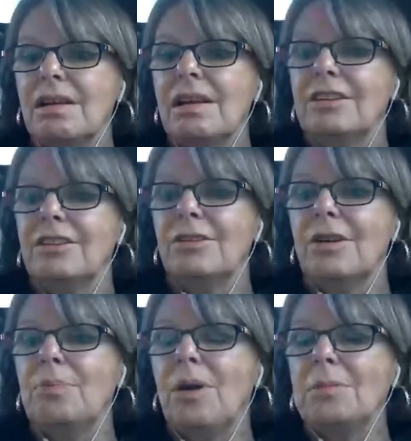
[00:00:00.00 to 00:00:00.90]
You know,
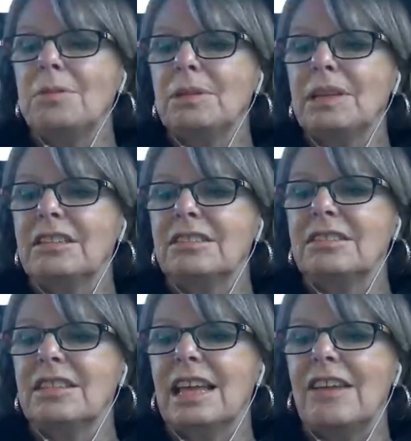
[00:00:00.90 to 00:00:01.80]
I probably could
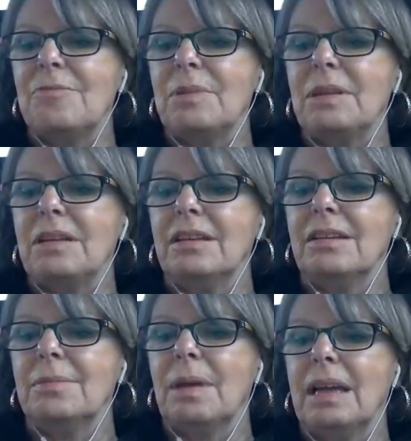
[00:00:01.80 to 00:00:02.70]
say I've been in
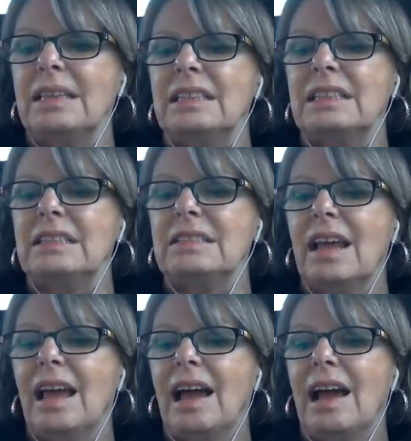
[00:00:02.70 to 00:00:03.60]
at least
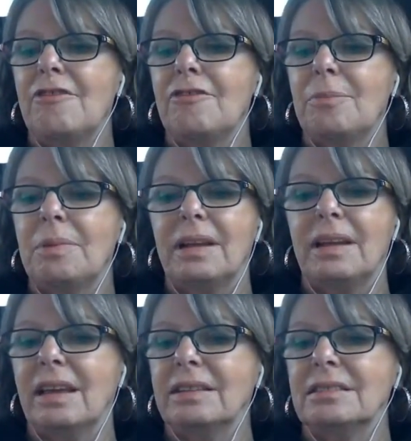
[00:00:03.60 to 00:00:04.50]
half, but I
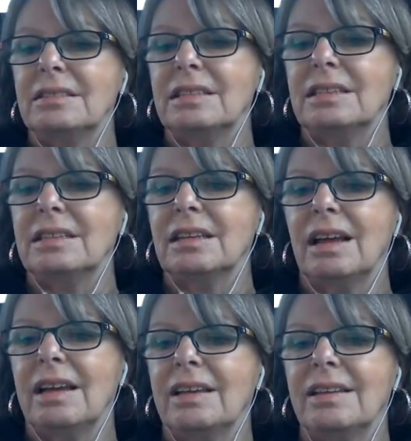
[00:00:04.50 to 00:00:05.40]
can't say
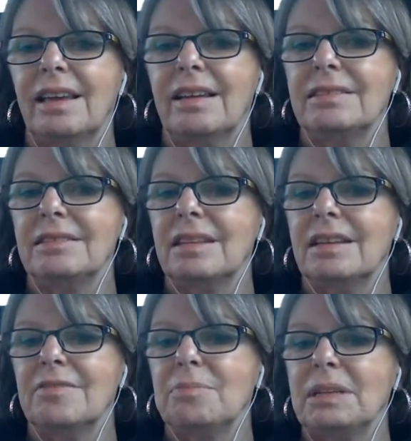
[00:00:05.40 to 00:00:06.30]

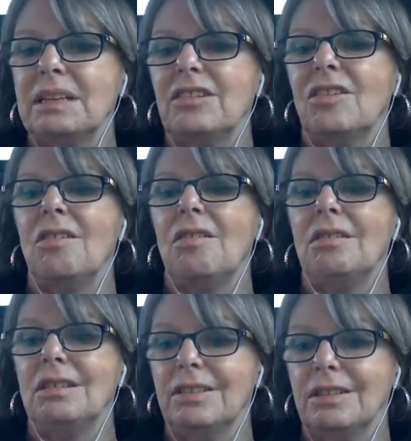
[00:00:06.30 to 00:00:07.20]
I've been in
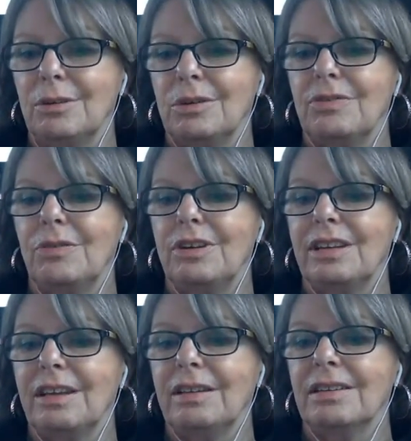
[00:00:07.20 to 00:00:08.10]
all of the lower
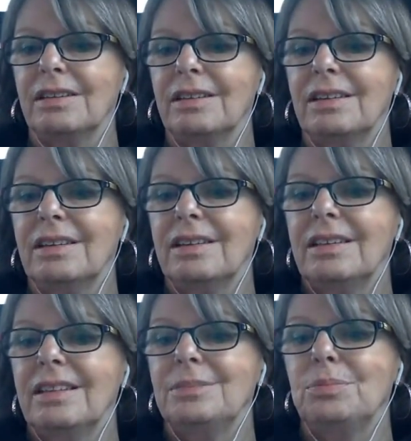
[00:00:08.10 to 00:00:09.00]
48.
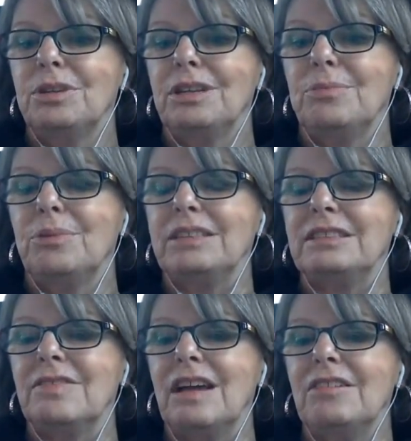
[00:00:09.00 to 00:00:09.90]
That's pretty
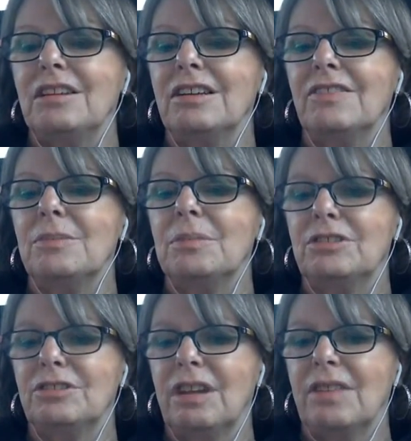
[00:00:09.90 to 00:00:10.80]
impressive. How long have you been
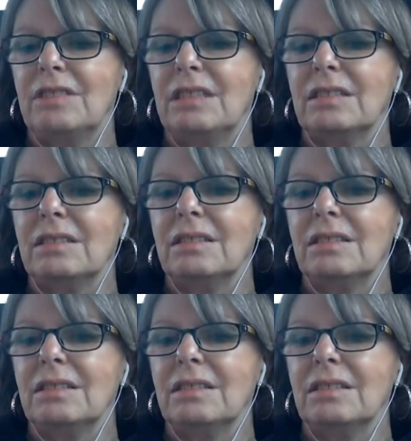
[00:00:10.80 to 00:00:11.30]
traveling?